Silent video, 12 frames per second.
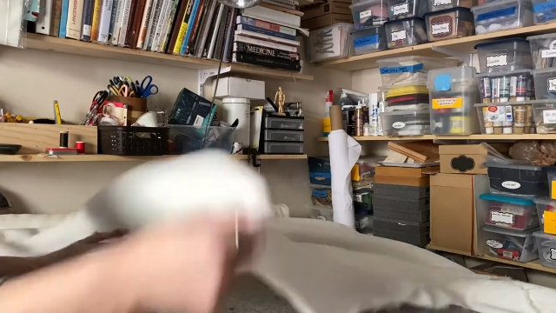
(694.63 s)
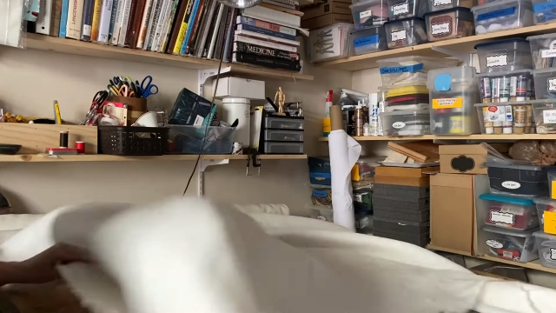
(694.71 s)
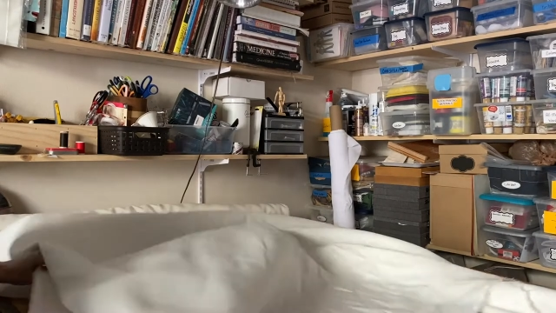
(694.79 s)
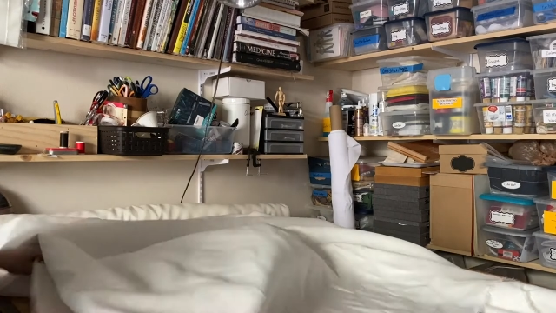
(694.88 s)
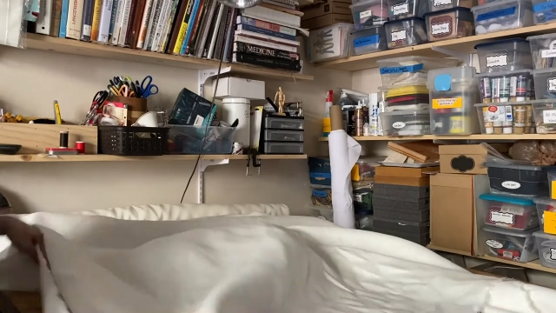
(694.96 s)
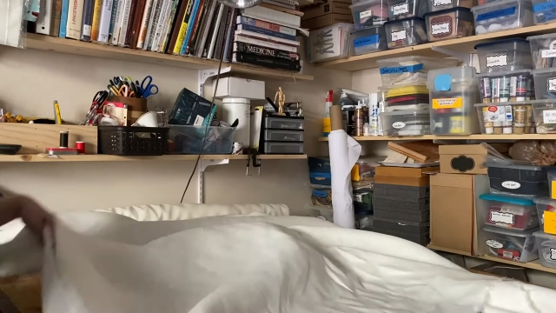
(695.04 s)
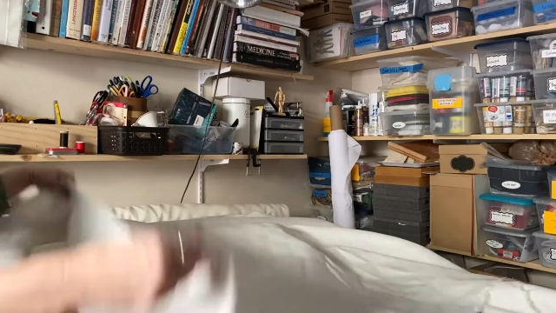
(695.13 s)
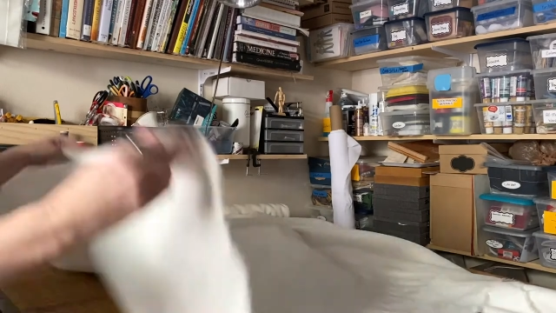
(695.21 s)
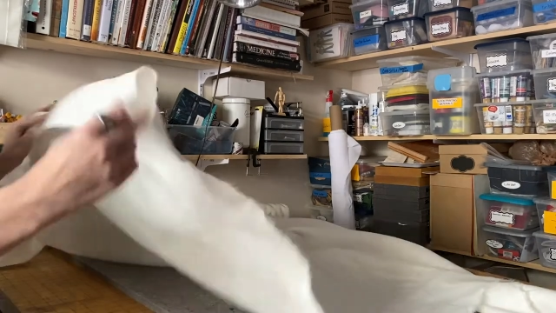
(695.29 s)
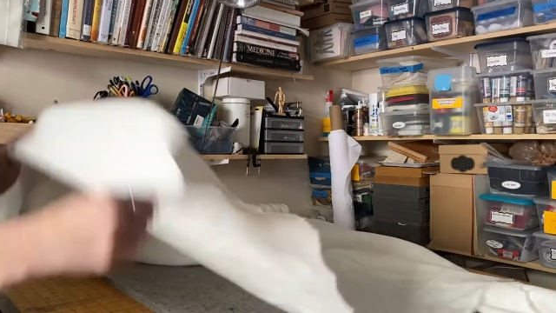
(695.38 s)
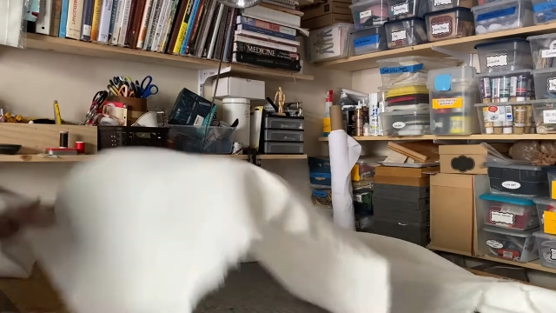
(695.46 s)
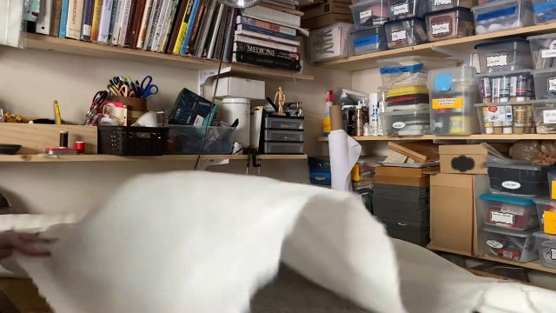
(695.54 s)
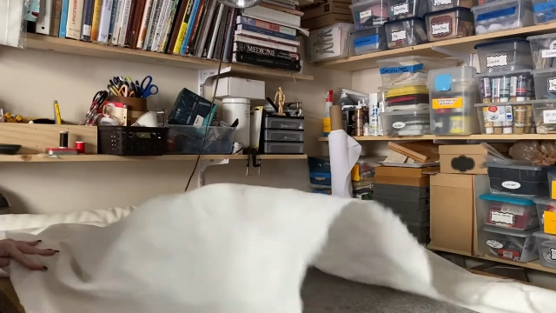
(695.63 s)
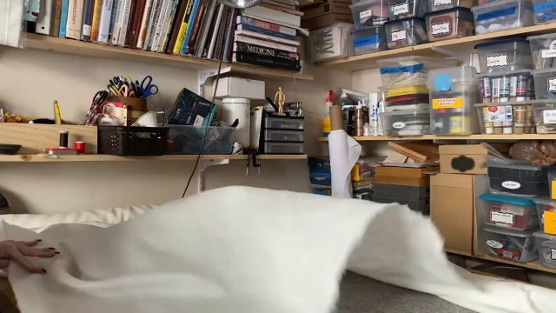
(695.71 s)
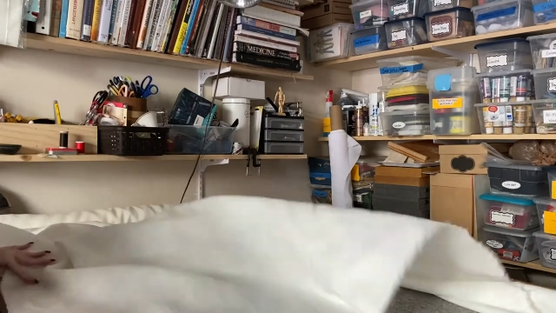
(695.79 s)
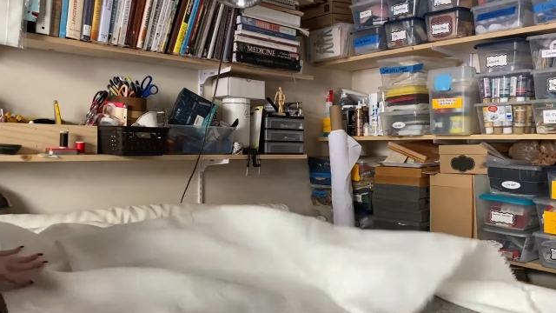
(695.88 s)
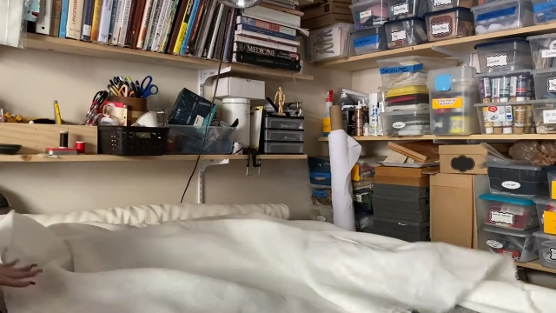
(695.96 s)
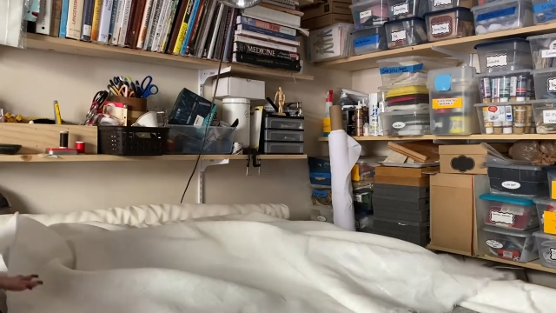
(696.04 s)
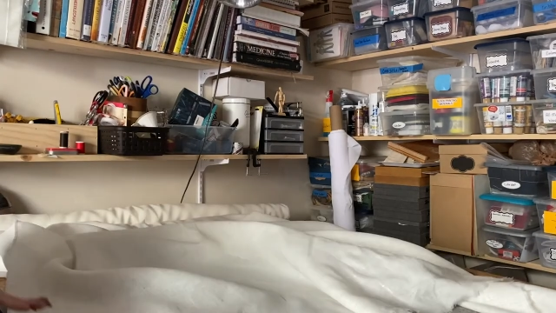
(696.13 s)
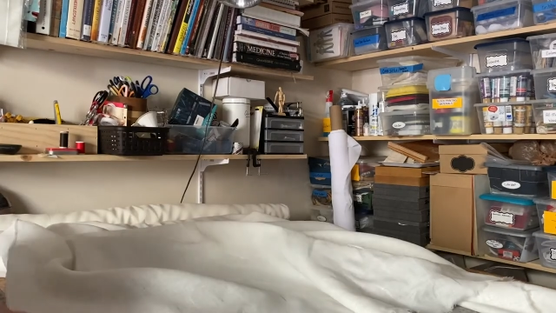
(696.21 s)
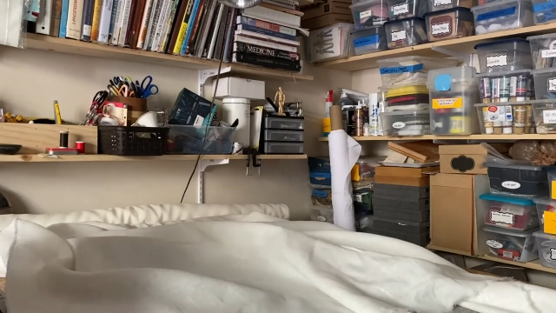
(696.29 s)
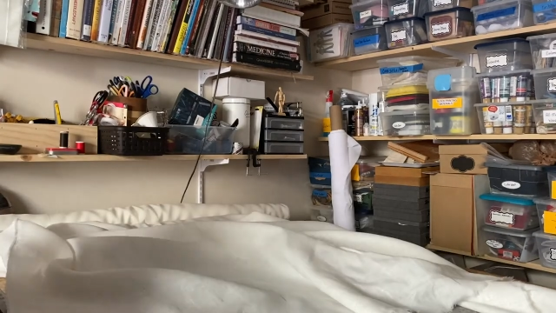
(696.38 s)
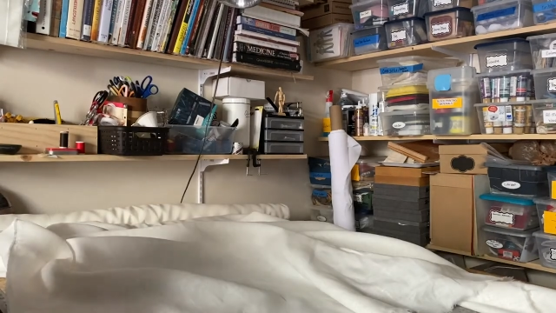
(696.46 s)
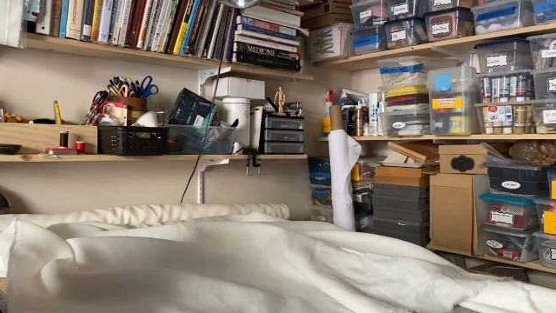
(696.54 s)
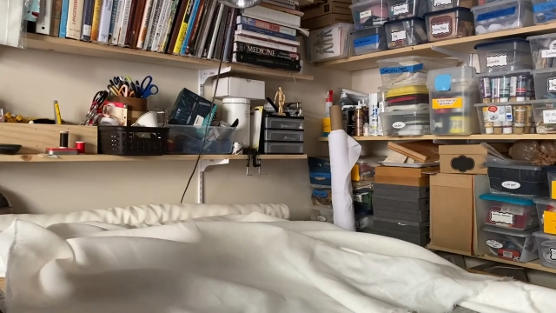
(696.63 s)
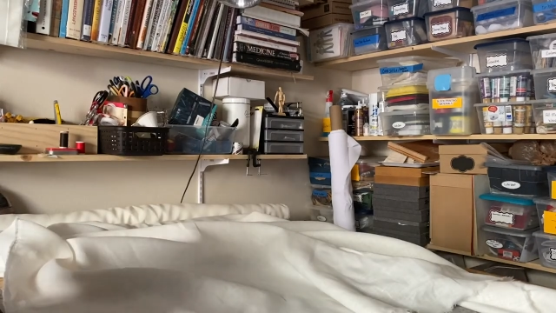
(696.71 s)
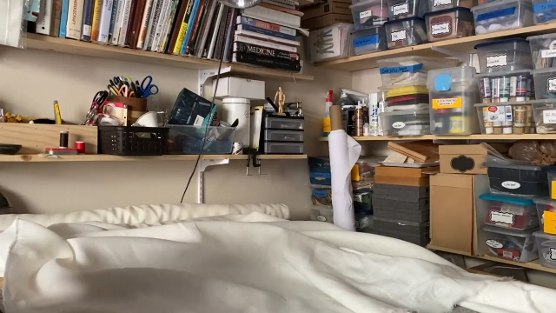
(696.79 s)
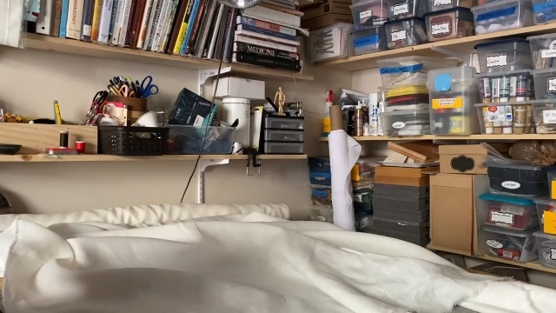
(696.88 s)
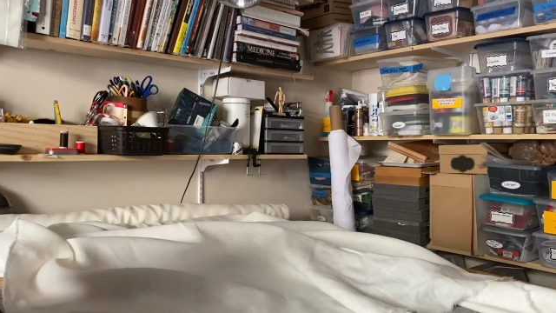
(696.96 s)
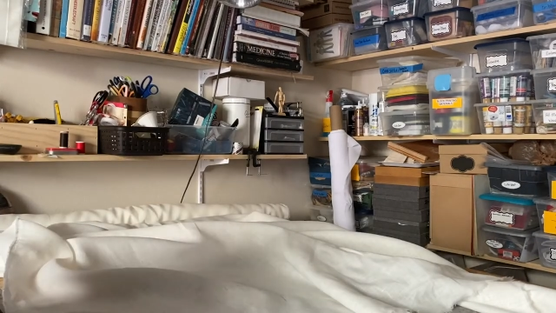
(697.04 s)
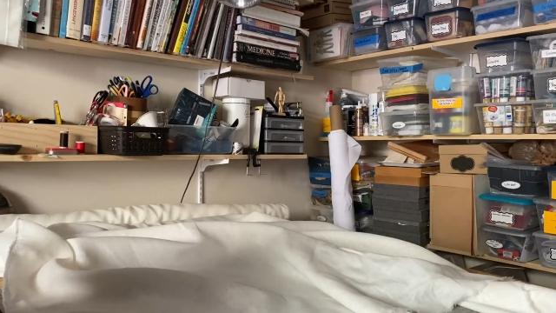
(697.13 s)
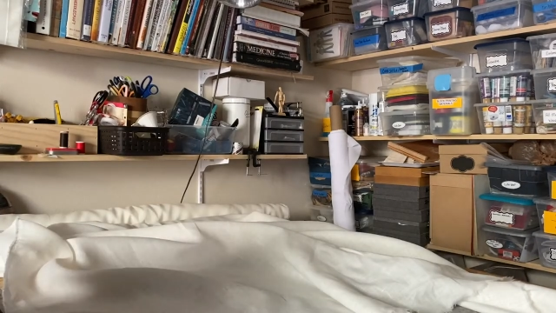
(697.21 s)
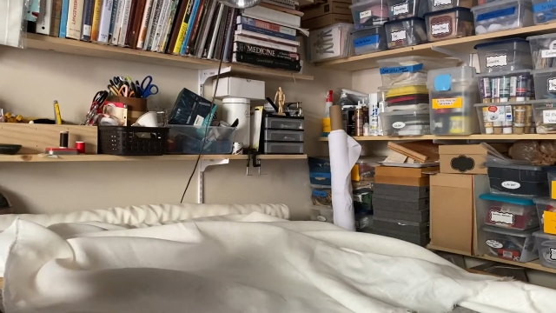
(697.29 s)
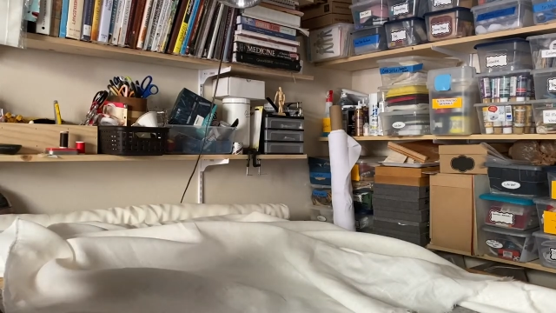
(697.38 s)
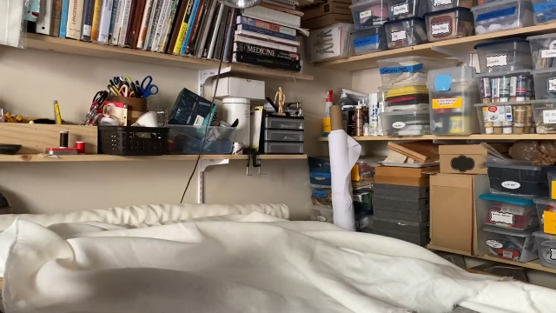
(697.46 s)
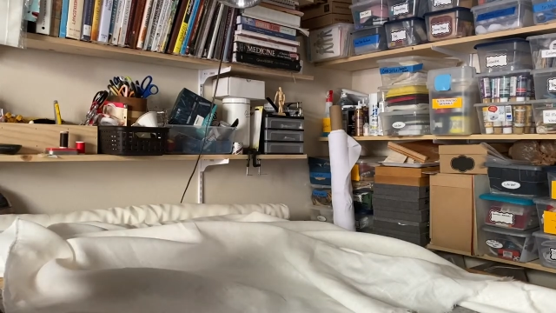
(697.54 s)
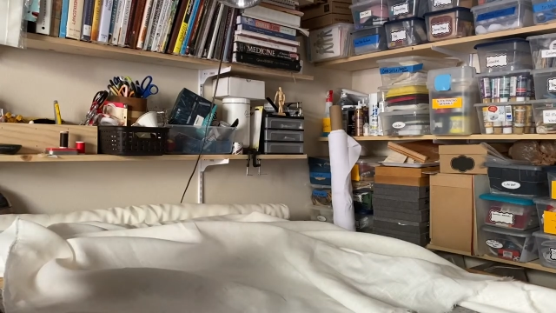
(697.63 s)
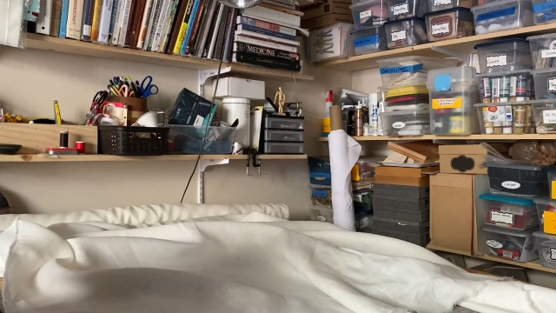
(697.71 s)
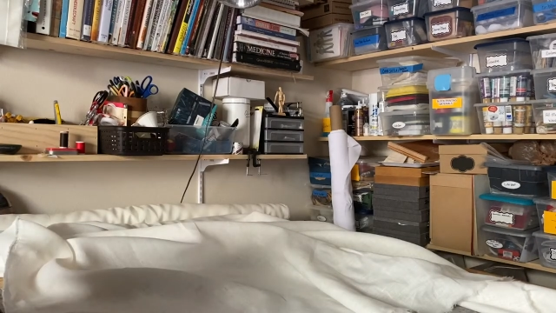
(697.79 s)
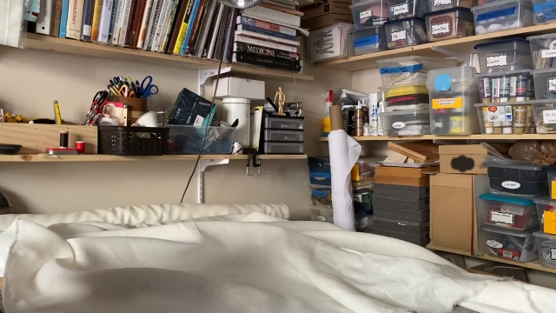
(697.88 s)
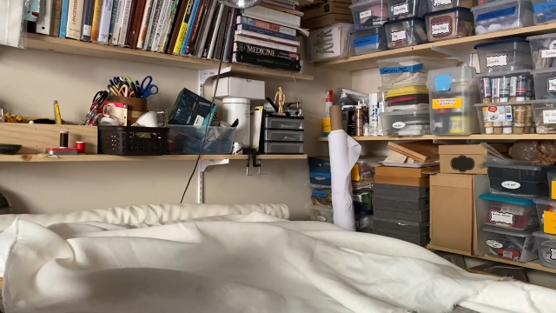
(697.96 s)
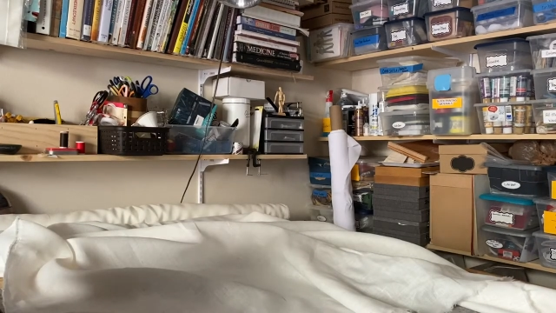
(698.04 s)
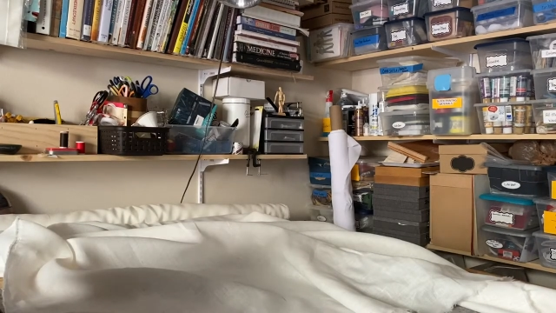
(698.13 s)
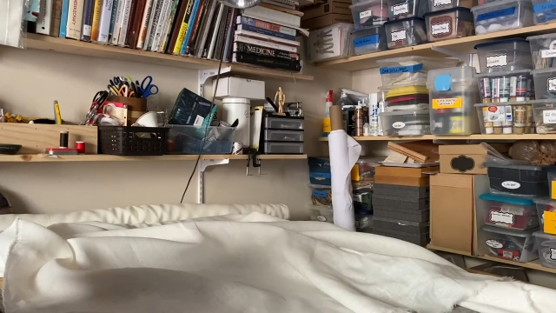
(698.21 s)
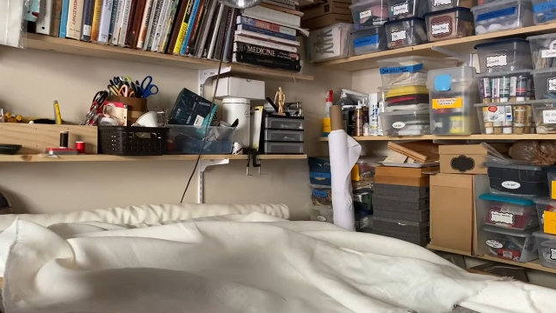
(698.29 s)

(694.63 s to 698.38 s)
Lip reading: [unreadable: no face in view]